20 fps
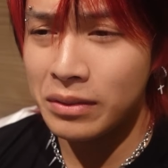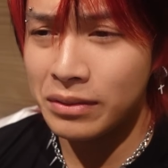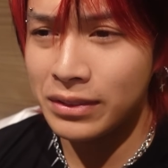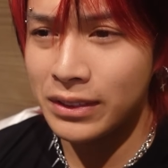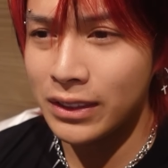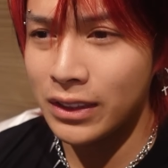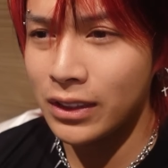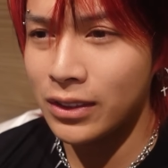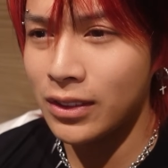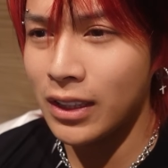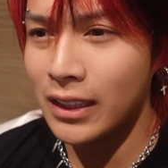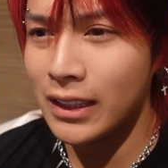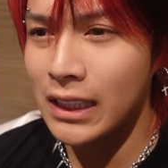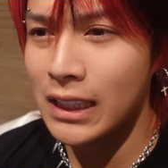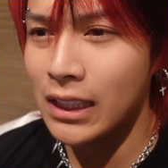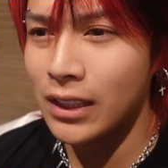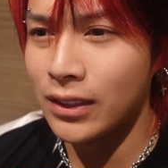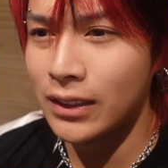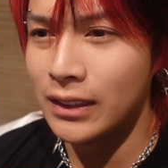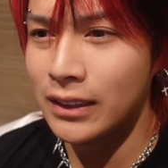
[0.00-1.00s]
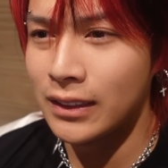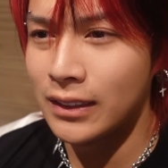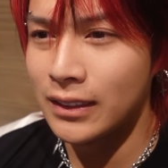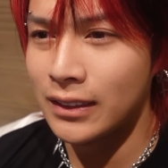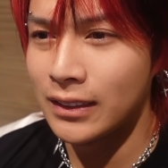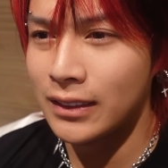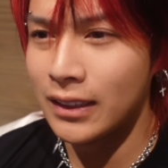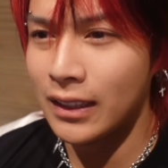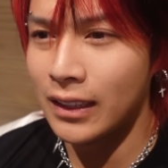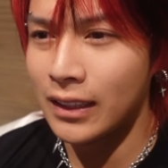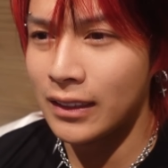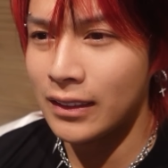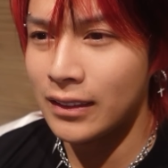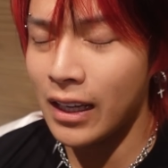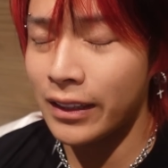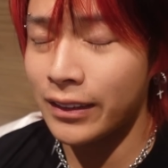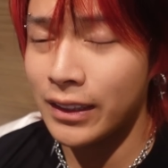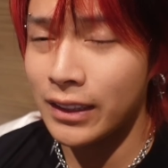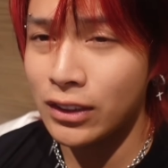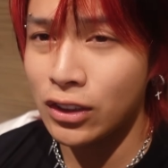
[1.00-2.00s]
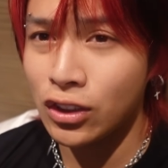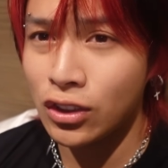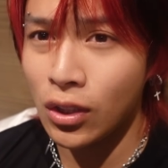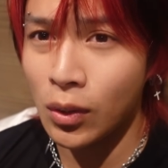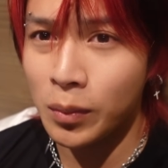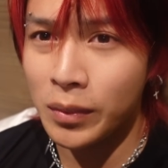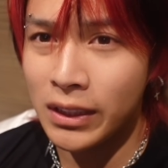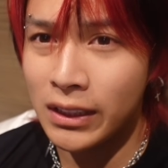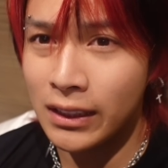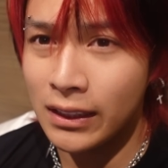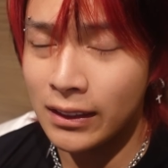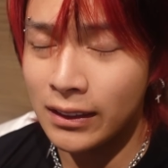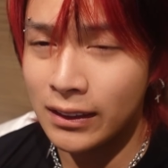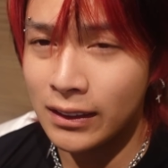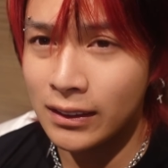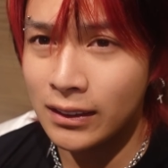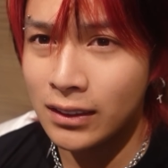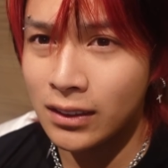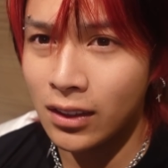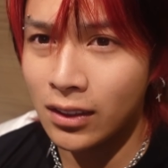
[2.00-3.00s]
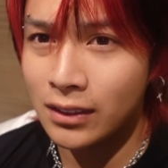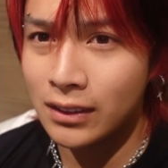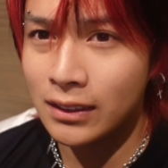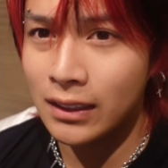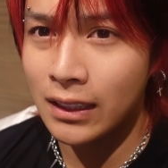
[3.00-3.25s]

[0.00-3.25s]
I'm feeling right now is that I let so many Indian stars